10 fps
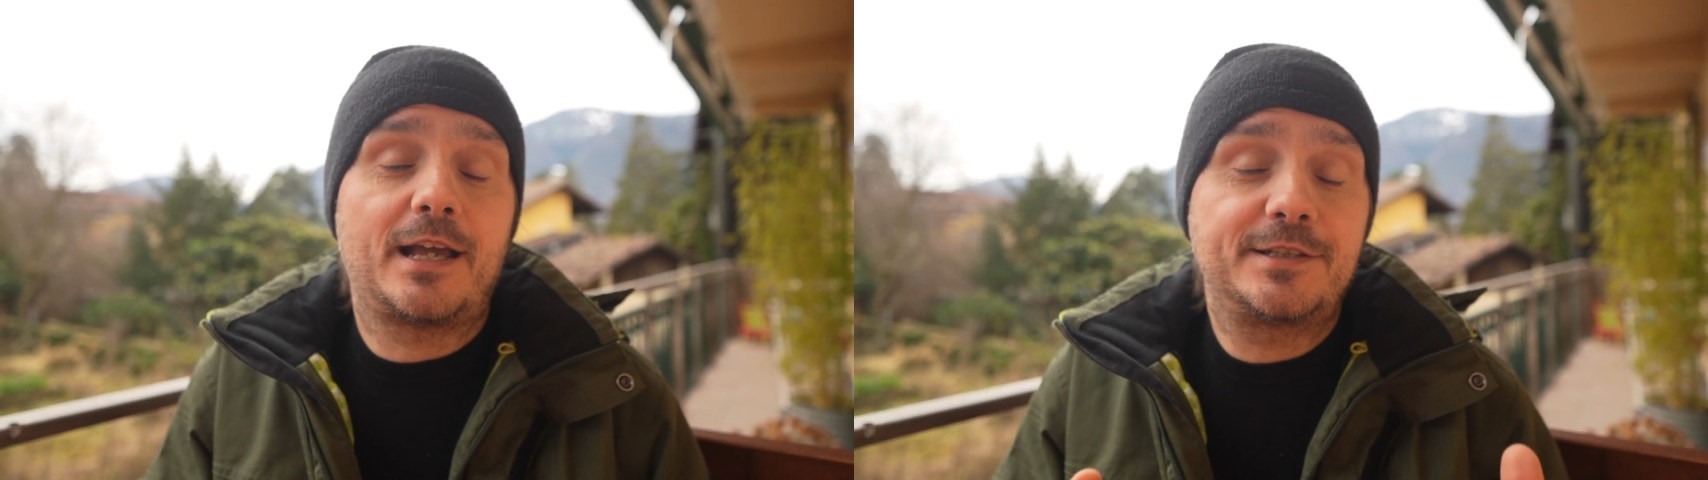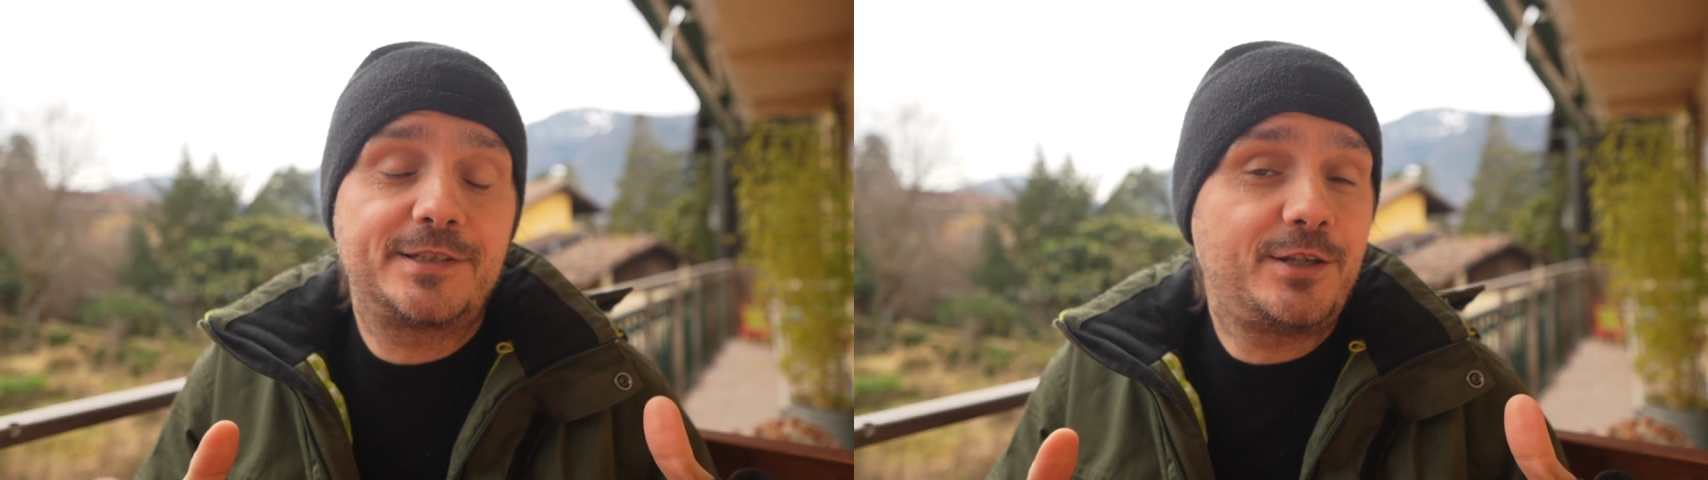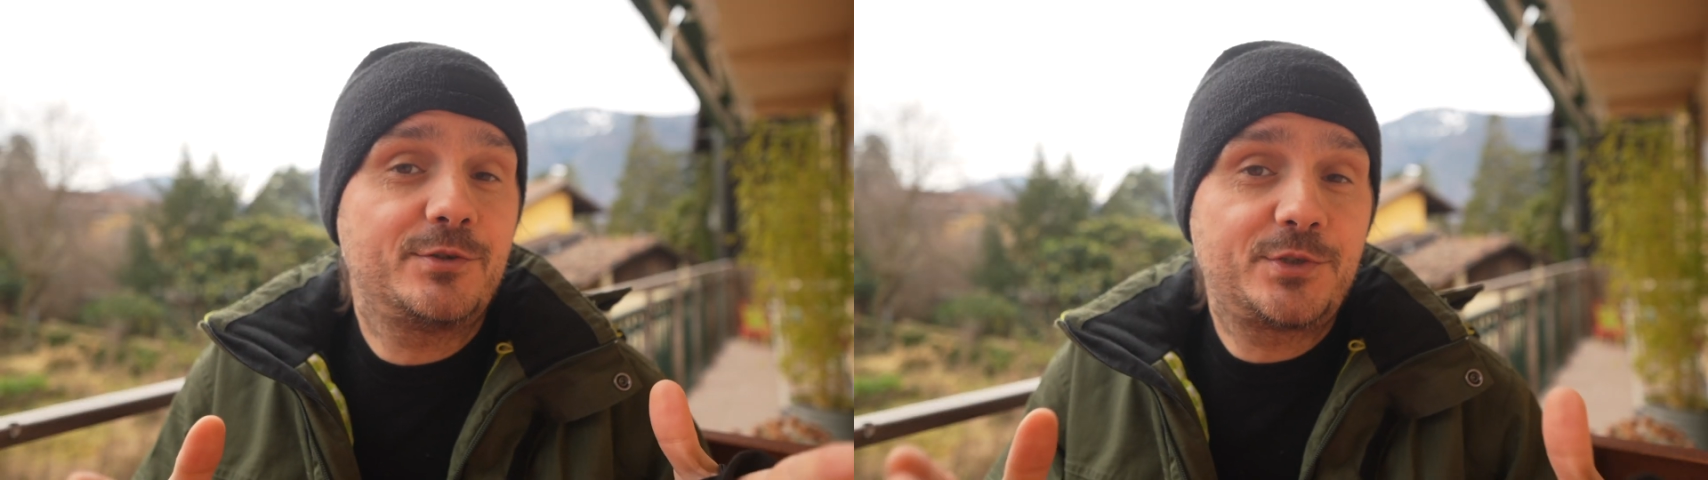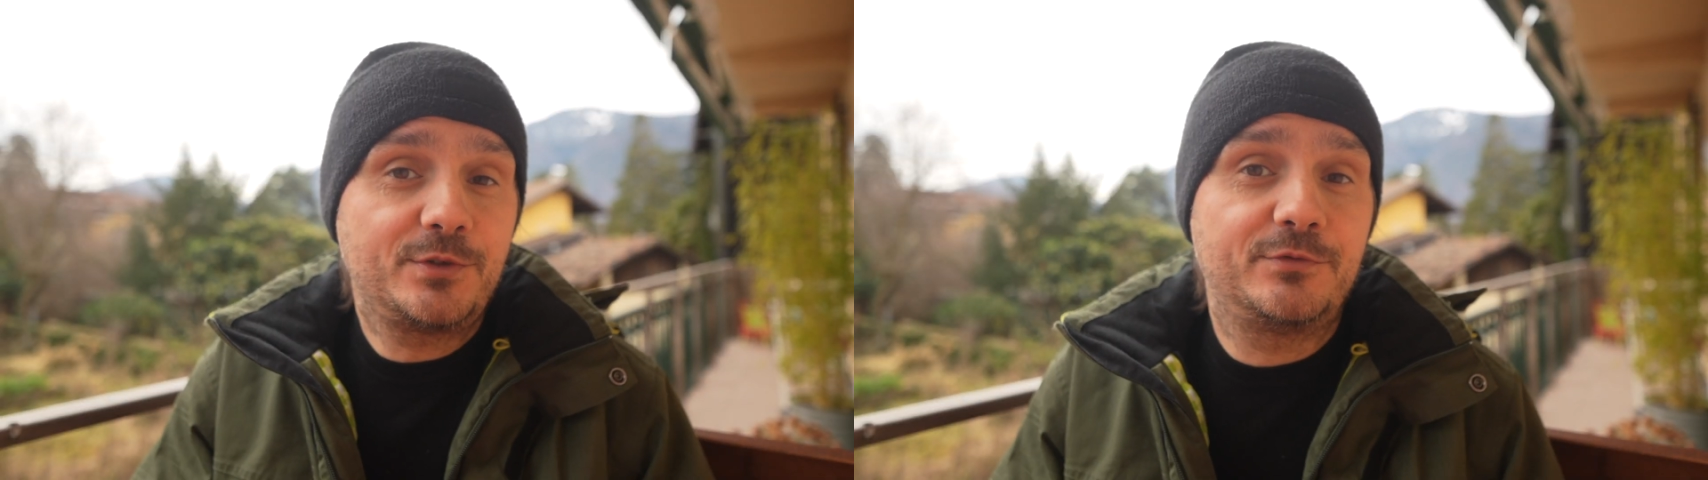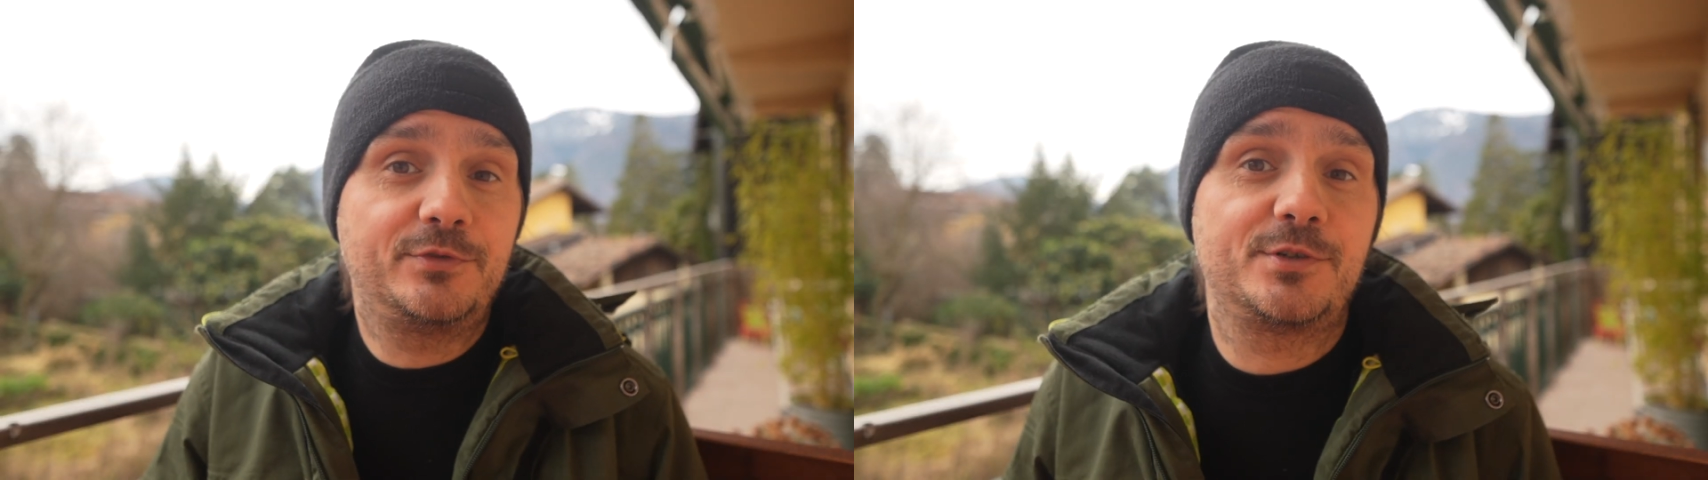I see you
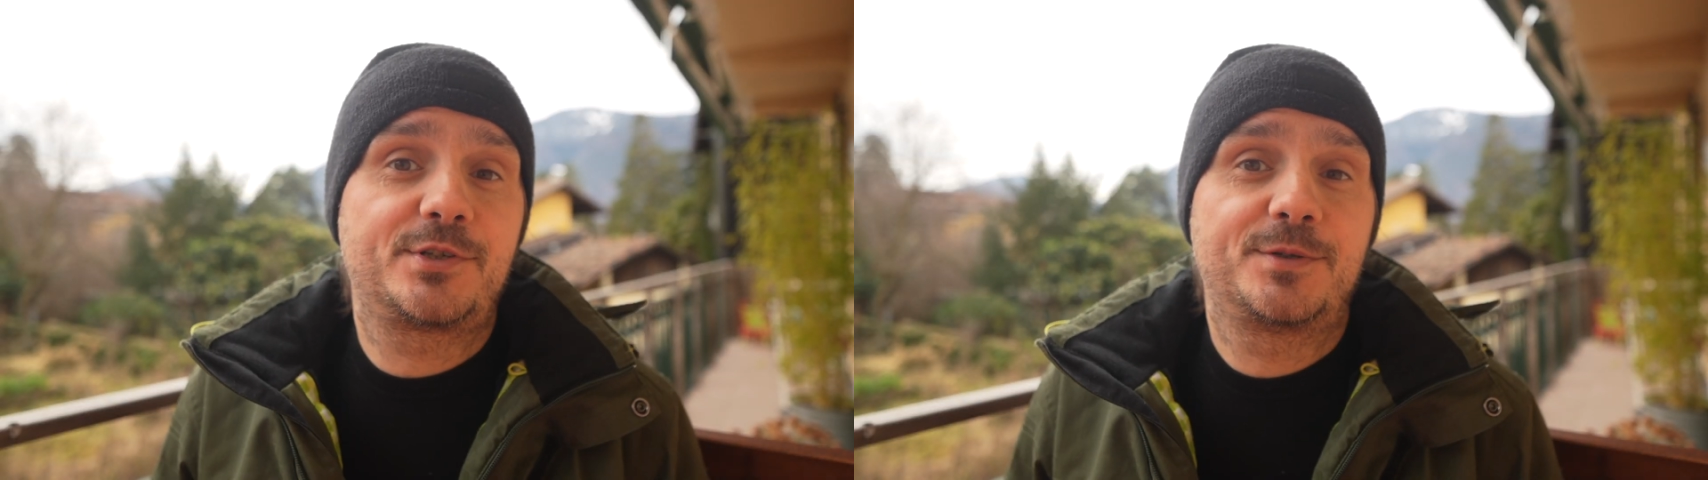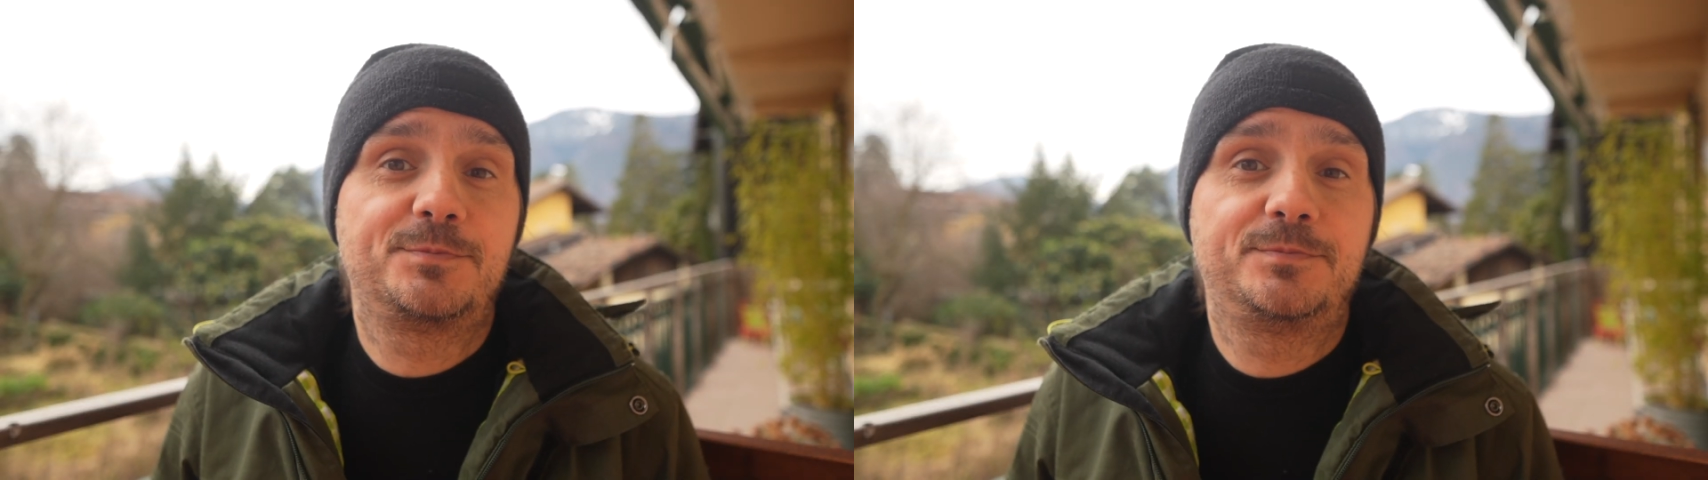soon folks.